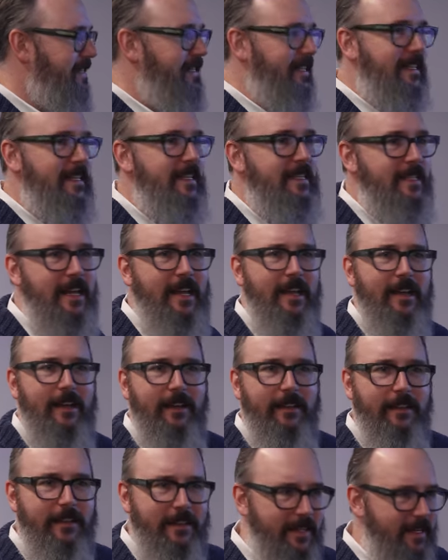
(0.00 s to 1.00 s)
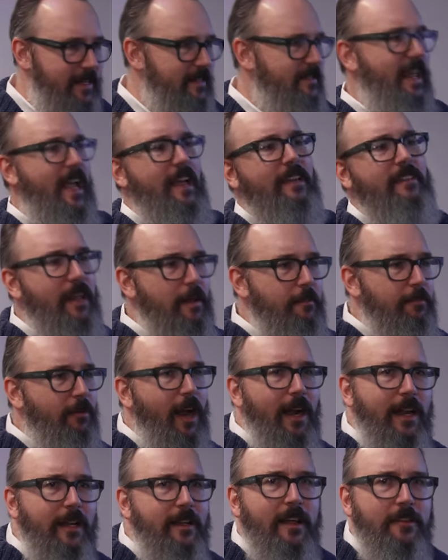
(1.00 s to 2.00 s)
this this is the exact same
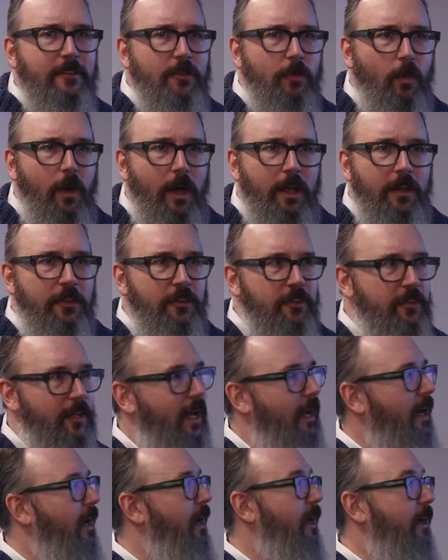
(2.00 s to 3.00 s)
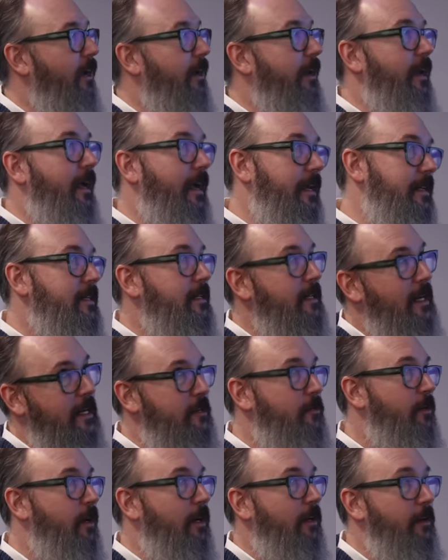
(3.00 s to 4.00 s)
product as it was uh, 18,
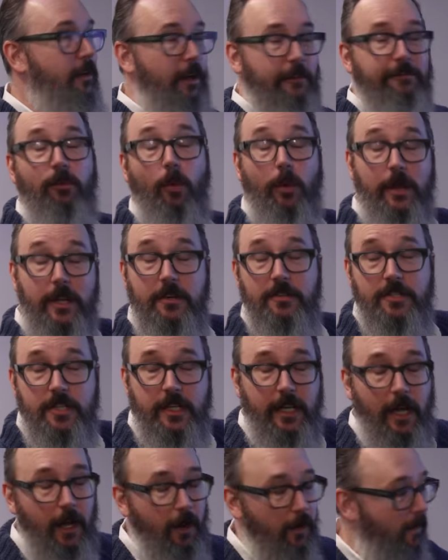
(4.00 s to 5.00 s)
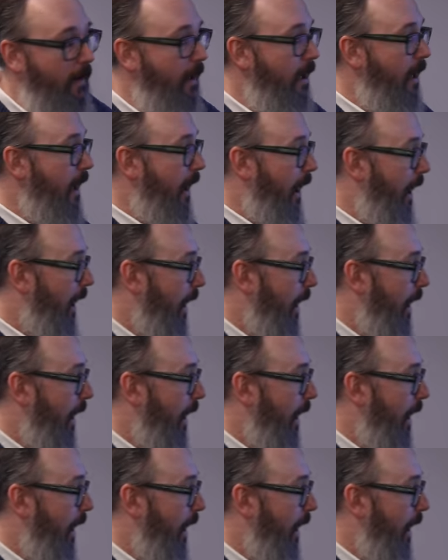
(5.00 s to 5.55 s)
19, uh, four years ago. Uh,